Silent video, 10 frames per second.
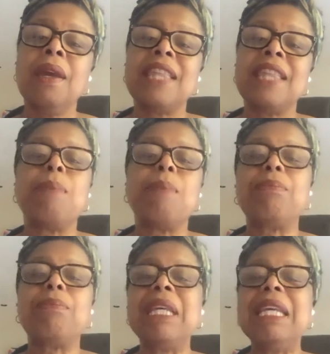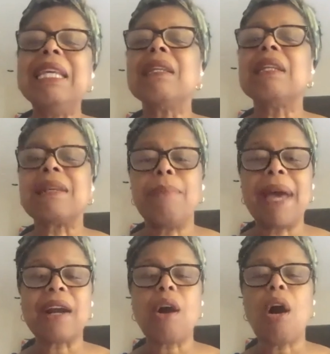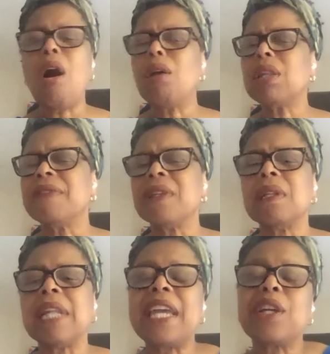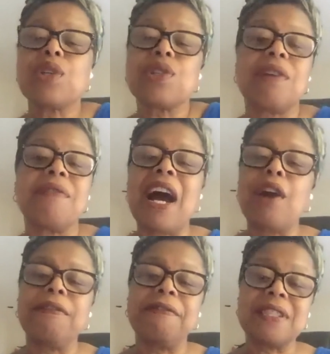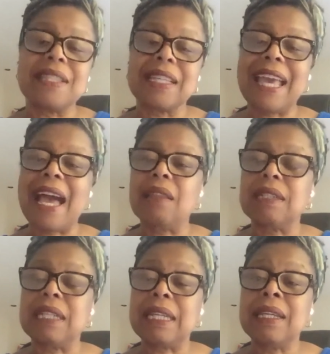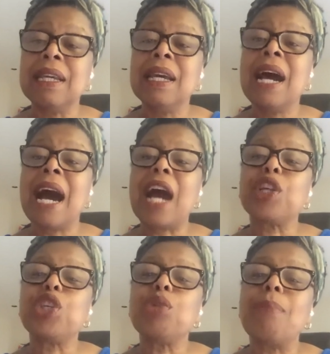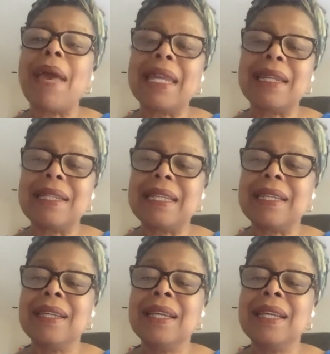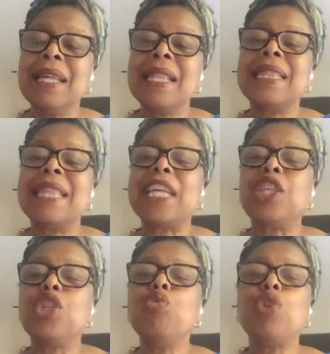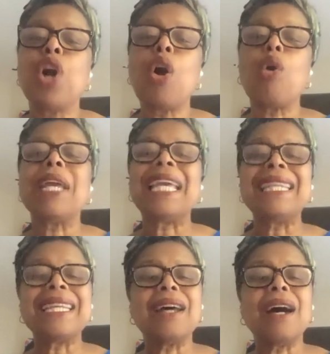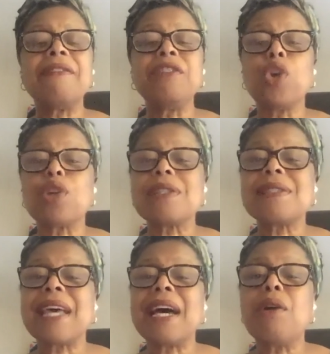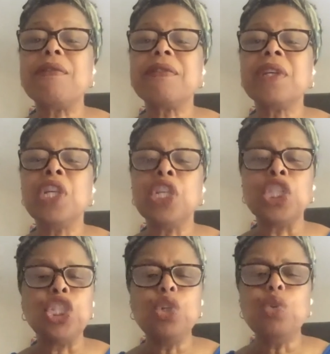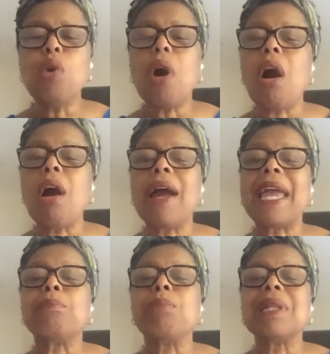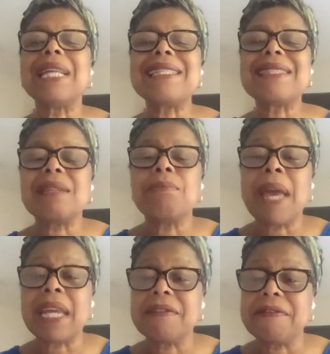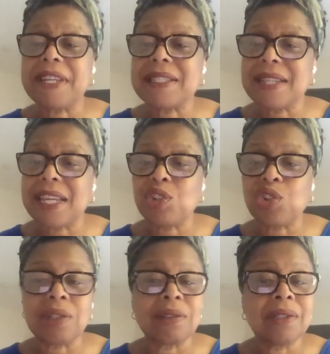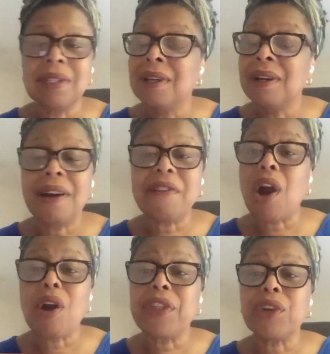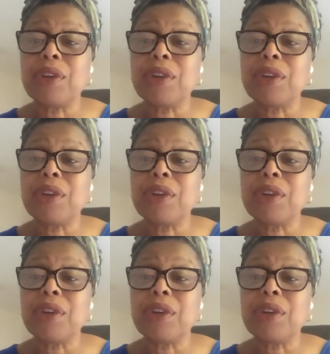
That by peeling back all of the layers of our physicality, our humanity, that you know in and of yourself, you are a blessed manifestation of all there